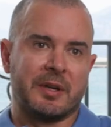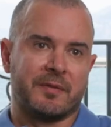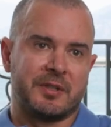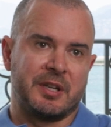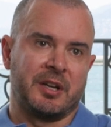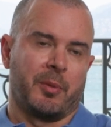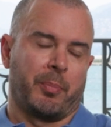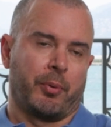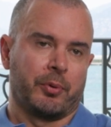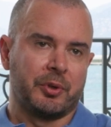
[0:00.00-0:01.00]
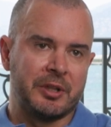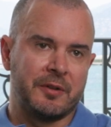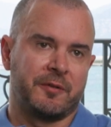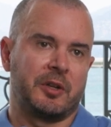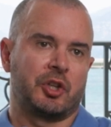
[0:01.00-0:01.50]
have seen a
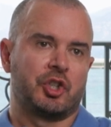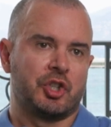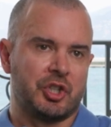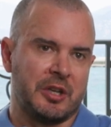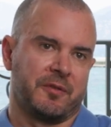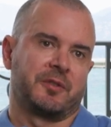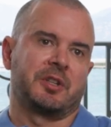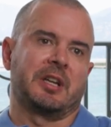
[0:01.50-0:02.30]
prolific shift